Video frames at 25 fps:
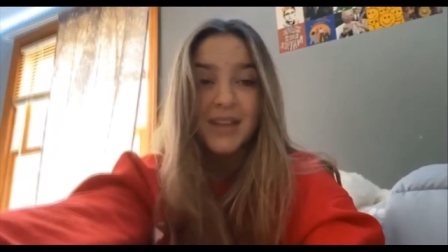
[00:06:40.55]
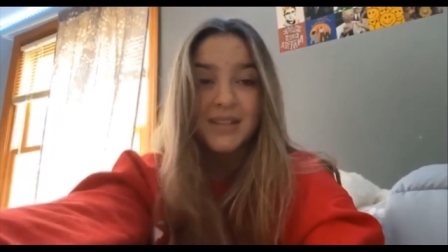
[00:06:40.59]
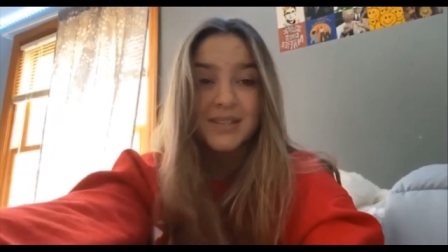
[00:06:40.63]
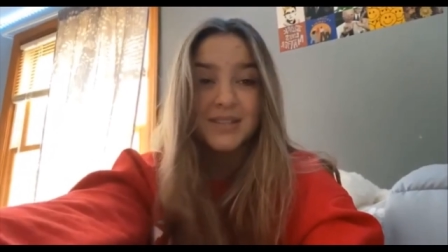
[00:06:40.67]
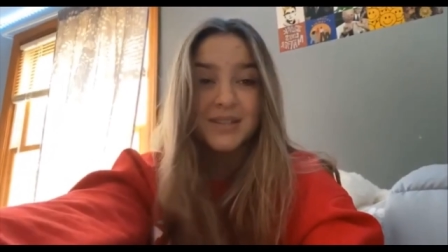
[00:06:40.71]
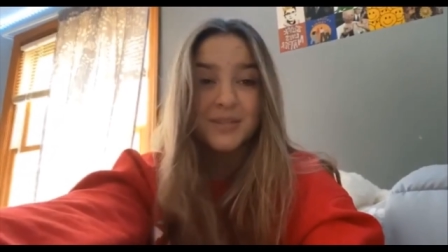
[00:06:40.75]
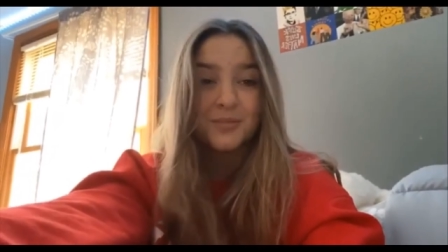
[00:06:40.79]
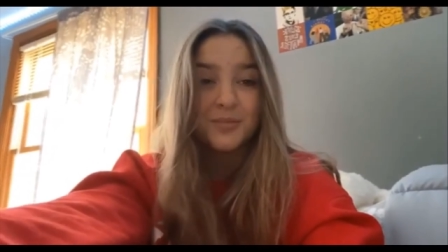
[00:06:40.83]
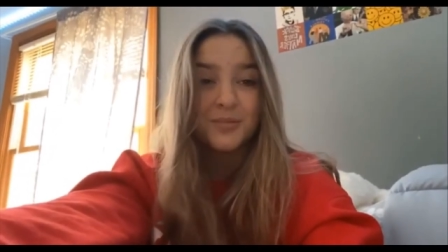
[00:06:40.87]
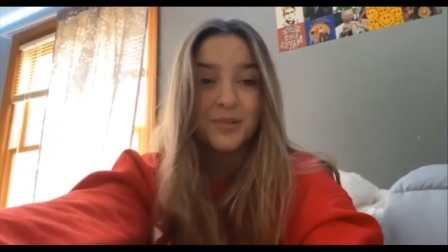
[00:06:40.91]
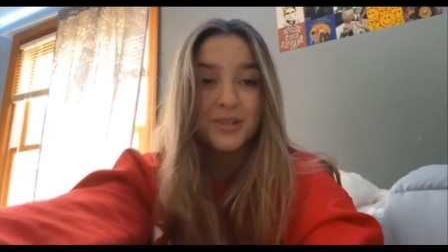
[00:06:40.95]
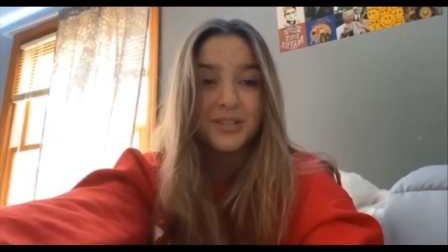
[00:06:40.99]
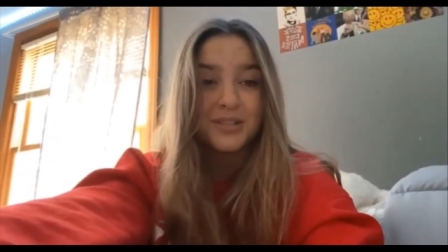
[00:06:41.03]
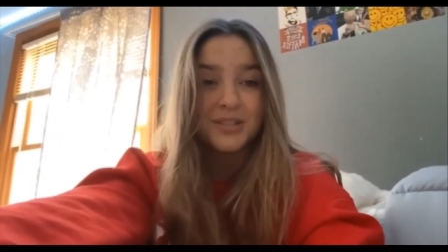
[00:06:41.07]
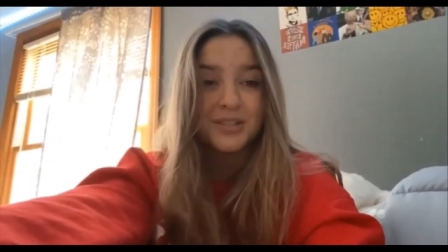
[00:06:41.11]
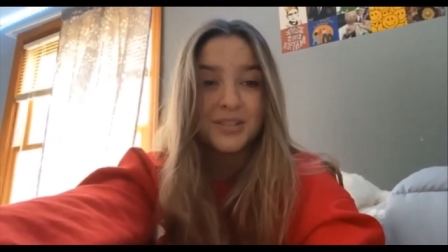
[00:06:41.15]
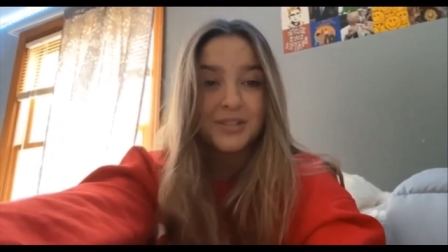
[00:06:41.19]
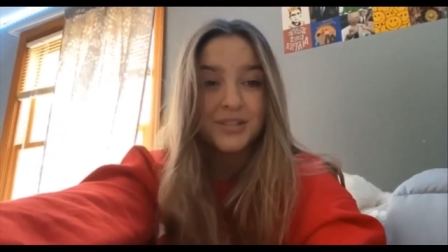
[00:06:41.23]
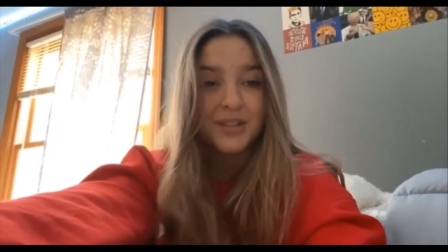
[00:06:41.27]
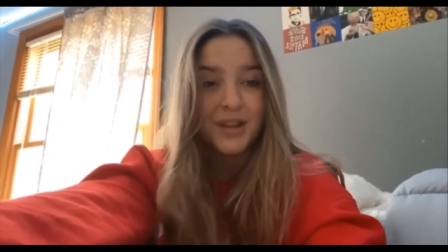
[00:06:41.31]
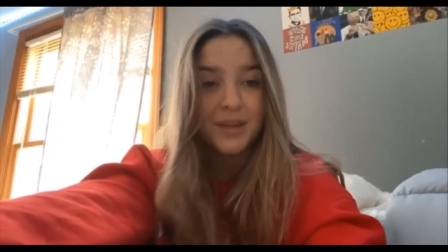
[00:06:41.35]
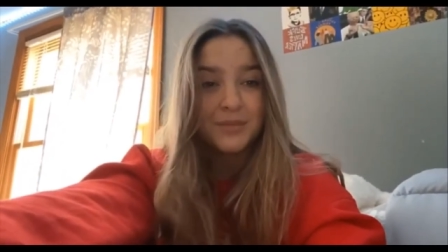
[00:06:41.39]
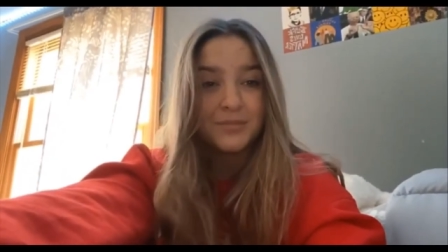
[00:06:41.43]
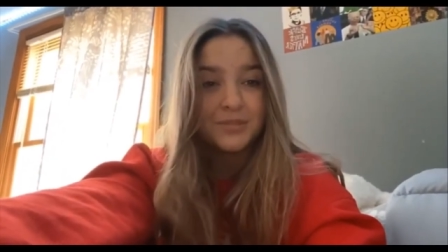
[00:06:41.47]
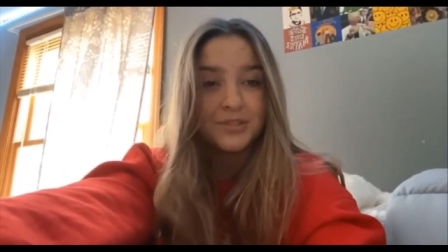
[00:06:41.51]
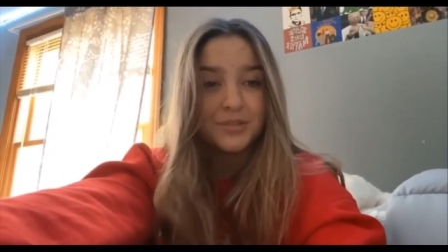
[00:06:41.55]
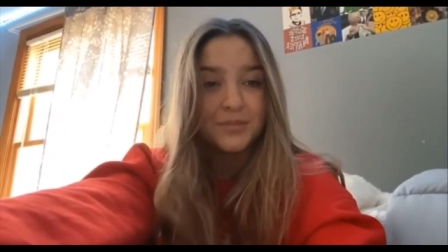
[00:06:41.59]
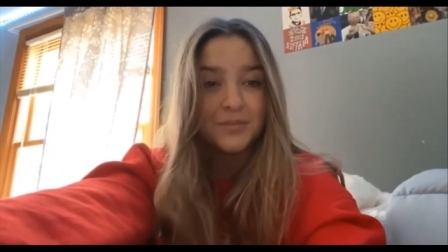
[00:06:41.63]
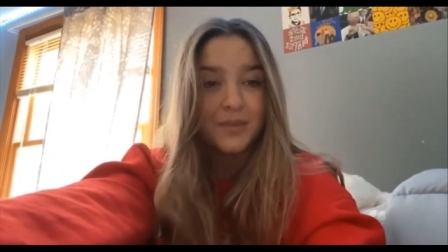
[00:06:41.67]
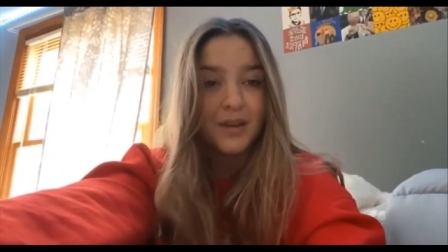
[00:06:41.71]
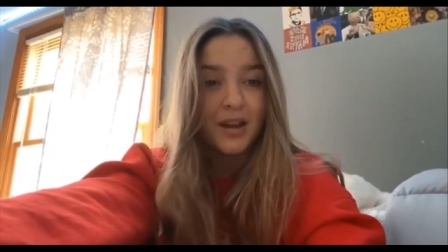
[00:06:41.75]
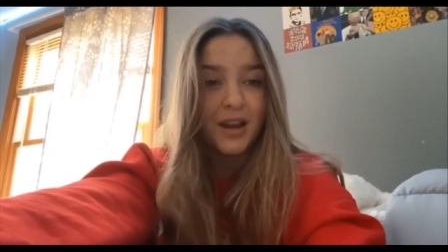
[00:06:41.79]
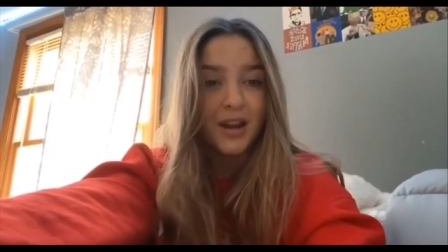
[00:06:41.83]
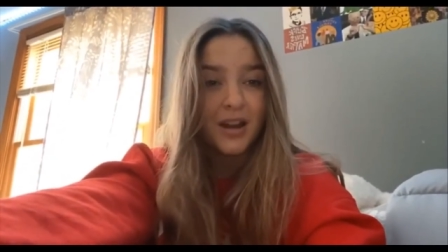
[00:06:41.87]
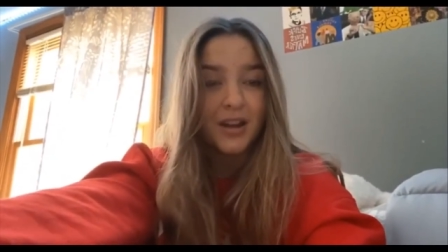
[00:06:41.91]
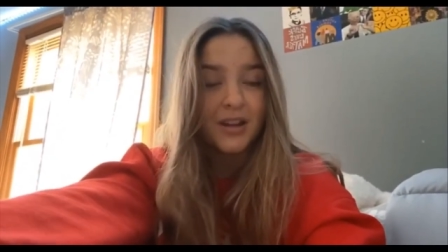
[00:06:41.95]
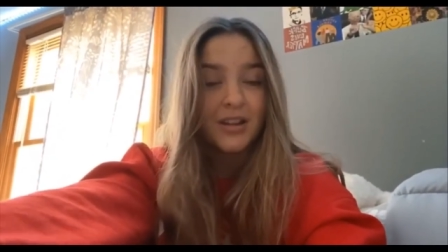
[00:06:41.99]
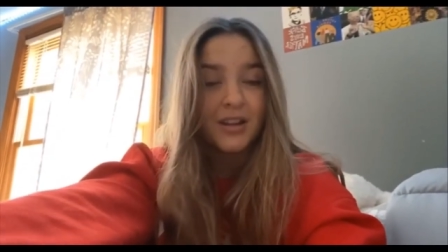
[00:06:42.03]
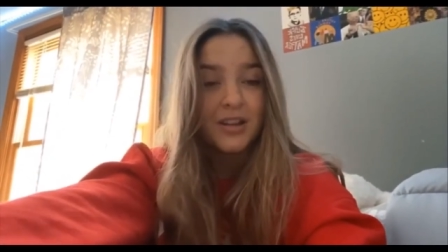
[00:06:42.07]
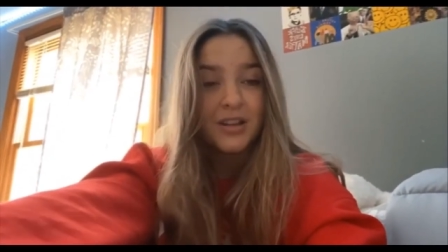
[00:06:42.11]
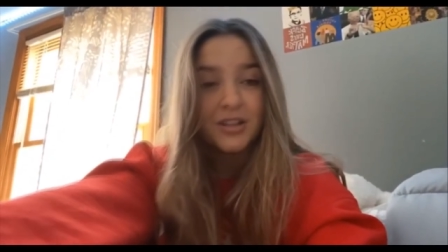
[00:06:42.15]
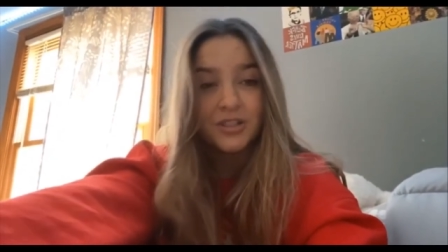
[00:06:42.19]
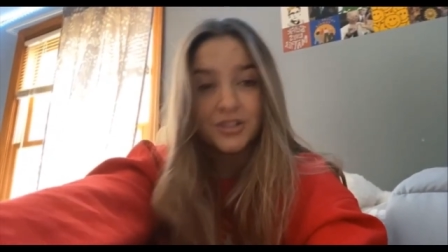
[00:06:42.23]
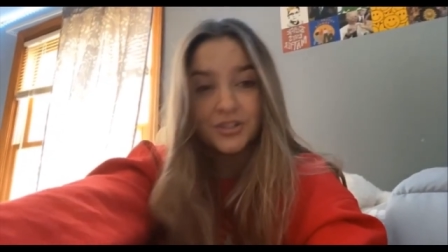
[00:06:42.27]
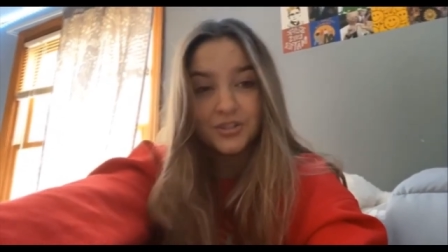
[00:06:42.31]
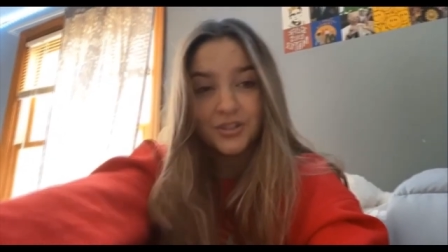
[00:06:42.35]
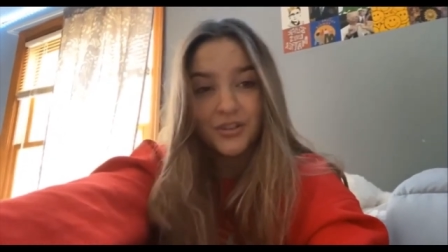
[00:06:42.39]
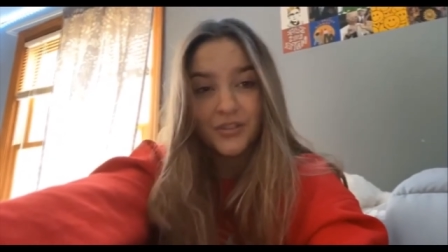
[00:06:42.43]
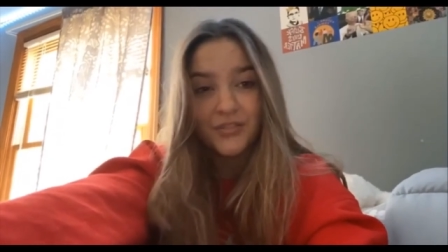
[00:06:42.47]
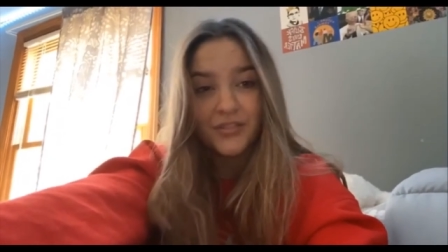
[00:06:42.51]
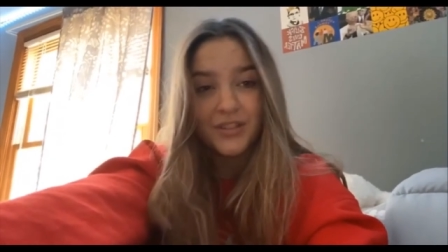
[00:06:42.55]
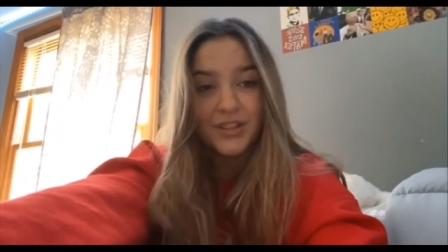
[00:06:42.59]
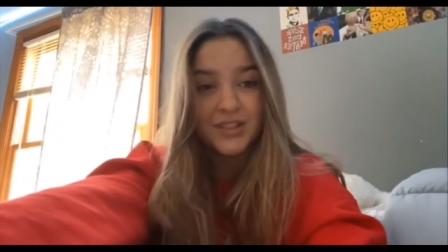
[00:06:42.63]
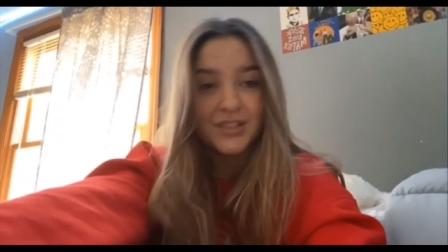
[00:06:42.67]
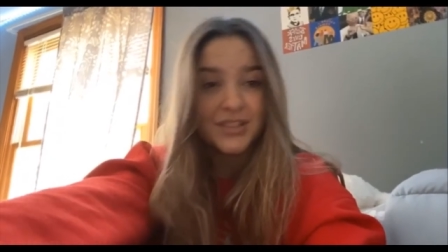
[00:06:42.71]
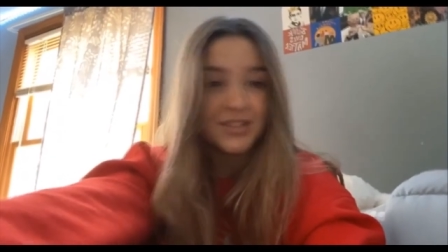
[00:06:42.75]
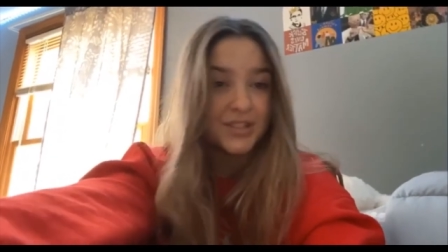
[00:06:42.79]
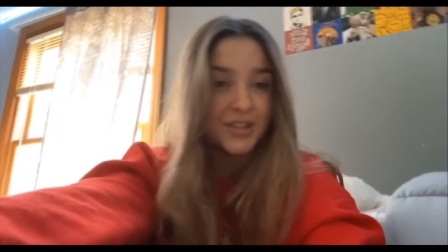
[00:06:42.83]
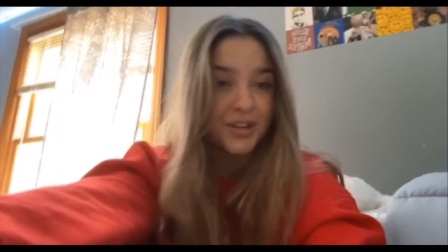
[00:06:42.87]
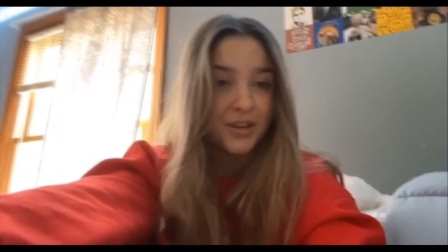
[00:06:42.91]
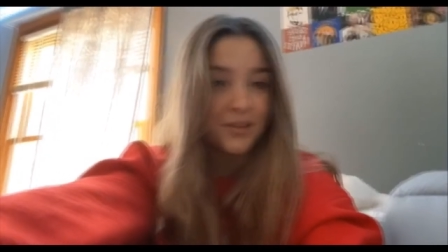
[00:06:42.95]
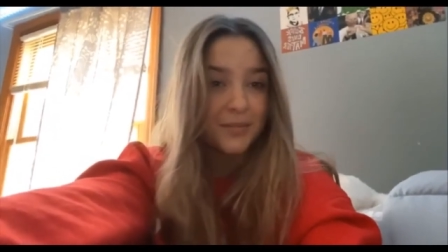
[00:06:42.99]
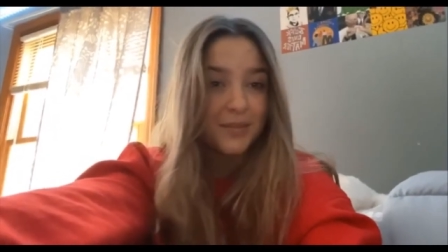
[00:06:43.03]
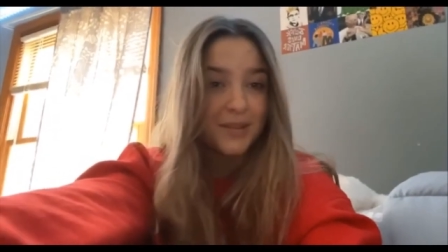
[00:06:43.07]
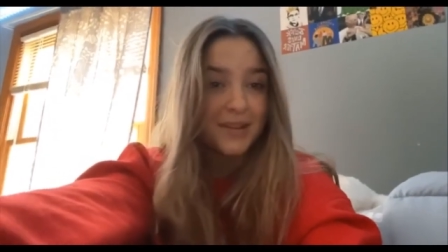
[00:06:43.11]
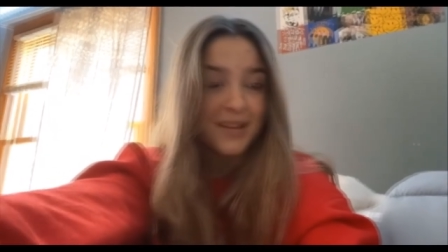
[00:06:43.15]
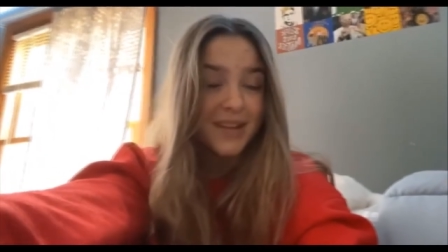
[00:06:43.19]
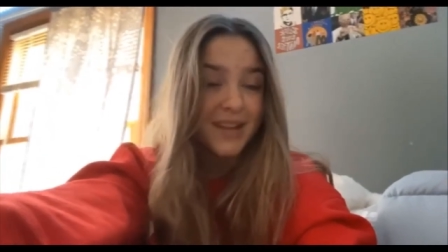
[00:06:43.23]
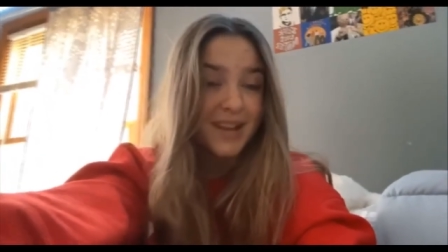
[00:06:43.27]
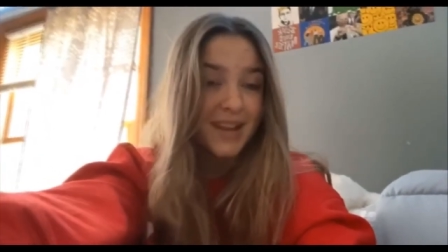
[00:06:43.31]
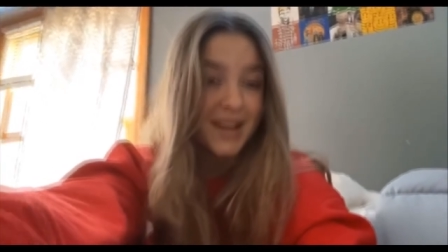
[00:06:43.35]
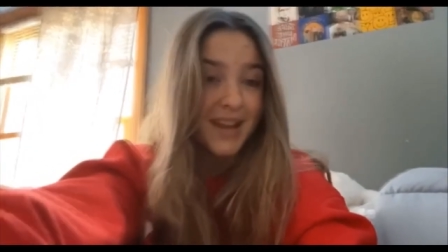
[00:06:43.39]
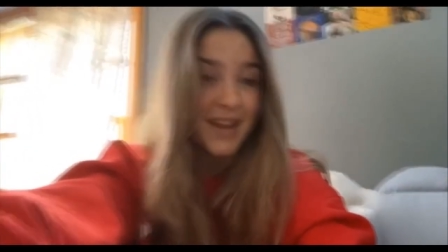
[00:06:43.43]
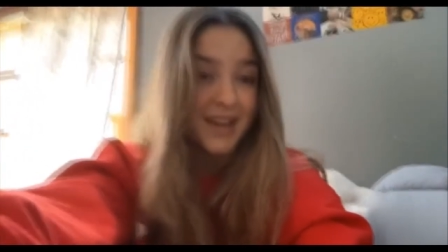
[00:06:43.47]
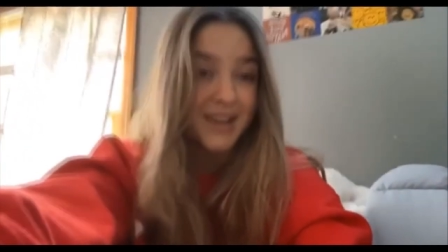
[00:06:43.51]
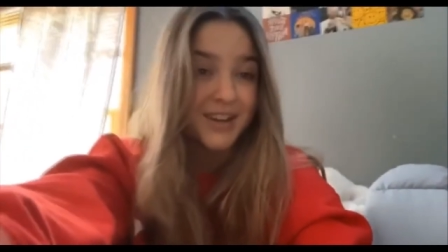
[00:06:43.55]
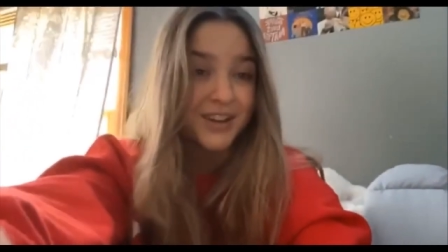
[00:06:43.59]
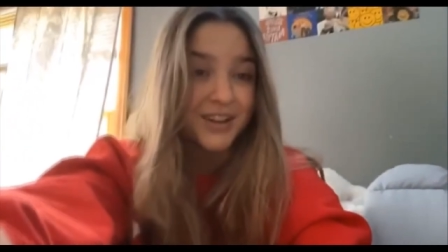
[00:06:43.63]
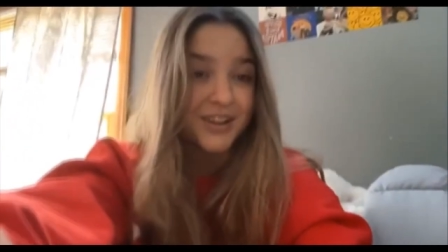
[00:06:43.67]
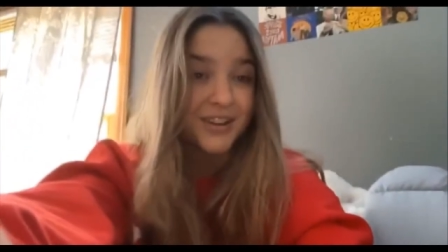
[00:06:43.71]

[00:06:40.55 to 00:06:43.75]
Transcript: Some words to describe Juma are driven, determined, and kind